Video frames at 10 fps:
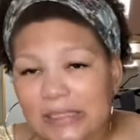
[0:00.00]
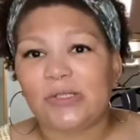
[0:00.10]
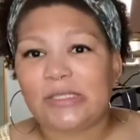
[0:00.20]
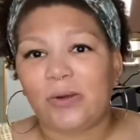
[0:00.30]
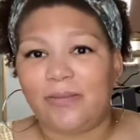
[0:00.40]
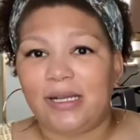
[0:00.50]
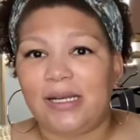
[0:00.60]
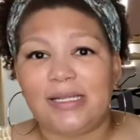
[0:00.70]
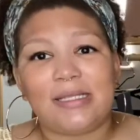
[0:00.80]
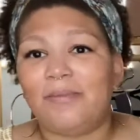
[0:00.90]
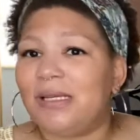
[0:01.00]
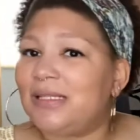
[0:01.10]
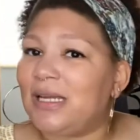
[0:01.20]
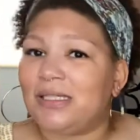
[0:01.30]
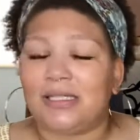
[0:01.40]
discriminate against the
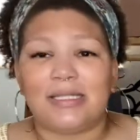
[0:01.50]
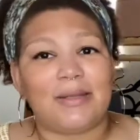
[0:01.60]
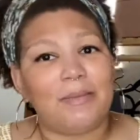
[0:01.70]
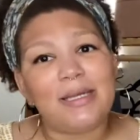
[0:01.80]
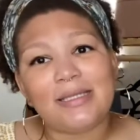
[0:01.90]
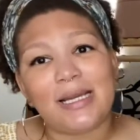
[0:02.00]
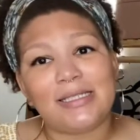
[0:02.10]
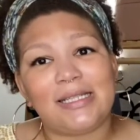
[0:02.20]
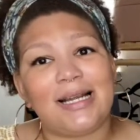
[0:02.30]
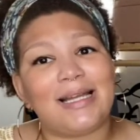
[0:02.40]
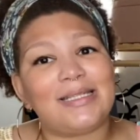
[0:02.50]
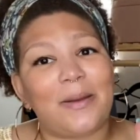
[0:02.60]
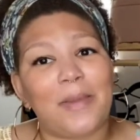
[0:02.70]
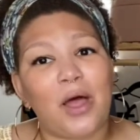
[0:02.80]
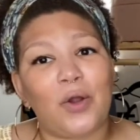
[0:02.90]
men's section, because the men's section got
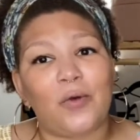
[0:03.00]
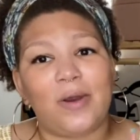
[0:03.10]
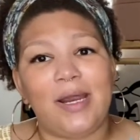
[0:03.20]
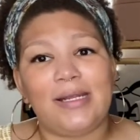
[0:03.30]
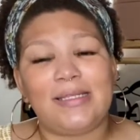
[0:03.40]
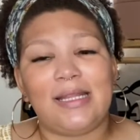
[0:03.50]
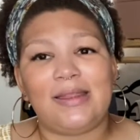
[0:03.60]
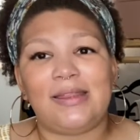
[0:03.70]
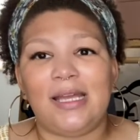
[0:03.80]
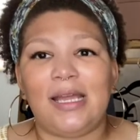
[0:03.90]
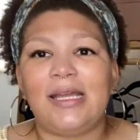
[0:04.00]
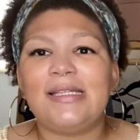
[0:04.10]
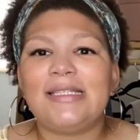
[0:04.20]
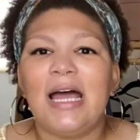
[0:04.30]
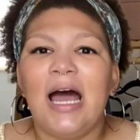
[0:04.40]
some great
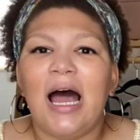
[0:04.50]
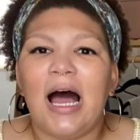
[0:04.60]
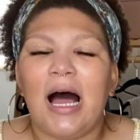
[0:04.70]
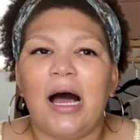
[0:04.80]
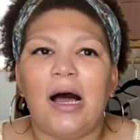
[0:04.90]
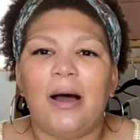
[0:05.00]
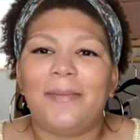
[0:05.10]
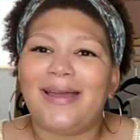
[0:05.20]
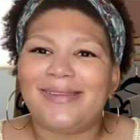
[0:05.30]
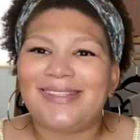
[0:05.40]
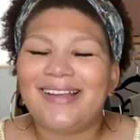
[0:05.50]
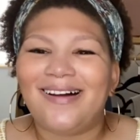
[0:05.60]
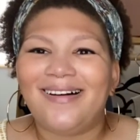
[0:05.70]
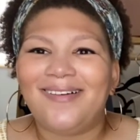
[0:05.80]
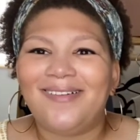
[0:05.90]
things. And
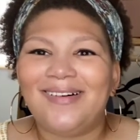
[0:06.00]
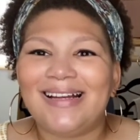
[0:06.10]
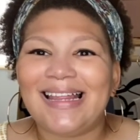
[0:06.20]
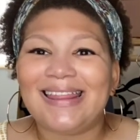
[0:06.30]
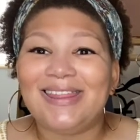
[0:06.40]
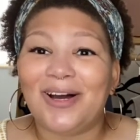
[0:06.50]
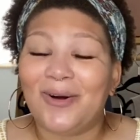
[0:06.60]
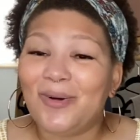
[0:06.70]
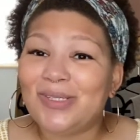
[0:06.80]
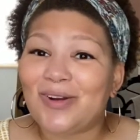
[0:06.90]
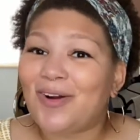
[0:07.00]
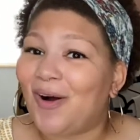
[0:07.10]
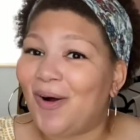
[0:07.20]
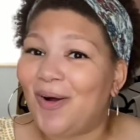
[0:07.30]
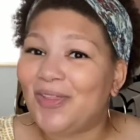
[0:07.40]
so those are
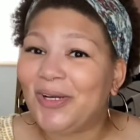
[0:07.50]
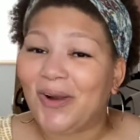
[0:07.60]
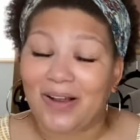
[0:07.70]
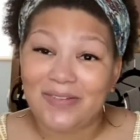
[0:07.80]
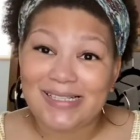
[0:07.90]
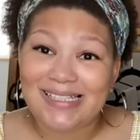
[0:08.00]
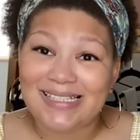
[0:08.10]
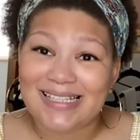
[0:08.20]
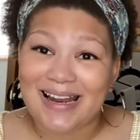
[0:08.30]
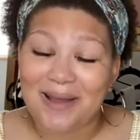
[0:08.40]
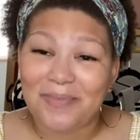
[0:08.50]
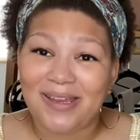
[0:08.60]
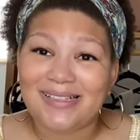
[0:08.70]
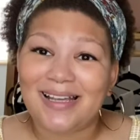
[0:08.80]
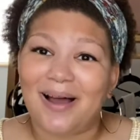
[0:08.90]
all the graphic tees that I
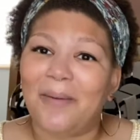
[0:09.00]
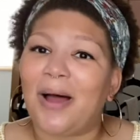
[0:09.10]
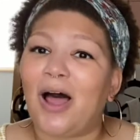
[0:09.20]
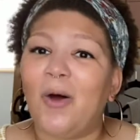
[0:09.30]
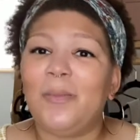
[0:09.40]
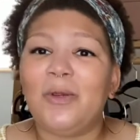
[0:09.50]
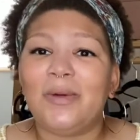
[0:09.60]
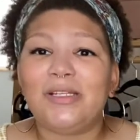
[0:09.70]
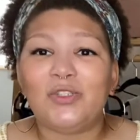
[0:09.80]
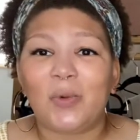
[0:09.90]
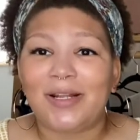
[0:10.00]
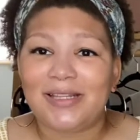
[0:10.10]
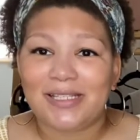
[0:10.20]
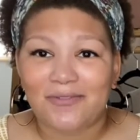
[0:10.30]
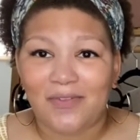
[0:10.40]
picked up. I hope you enjoyed
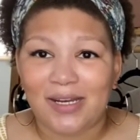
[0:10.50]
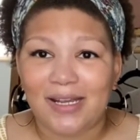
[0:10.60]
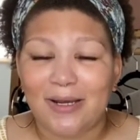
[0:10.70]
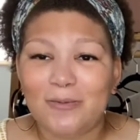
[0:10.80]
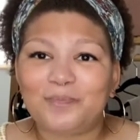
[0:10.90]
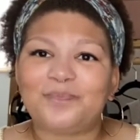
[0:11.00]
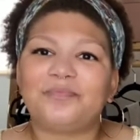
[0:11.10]
this video.